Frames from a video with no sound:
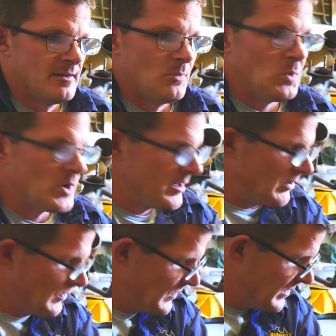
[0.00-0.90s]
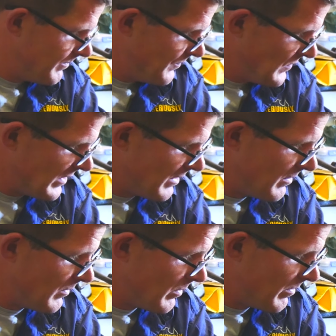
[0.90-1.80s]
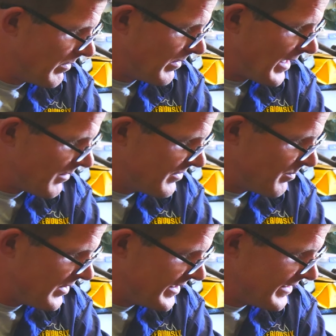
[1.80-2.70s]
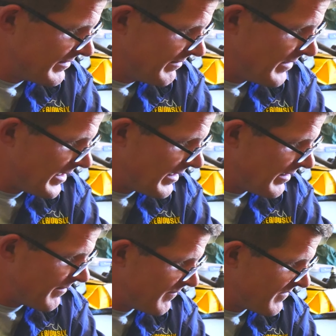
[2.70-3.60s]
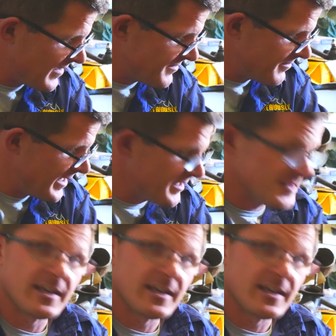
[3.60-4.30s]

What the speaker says: What else? So that was pretty frustrating.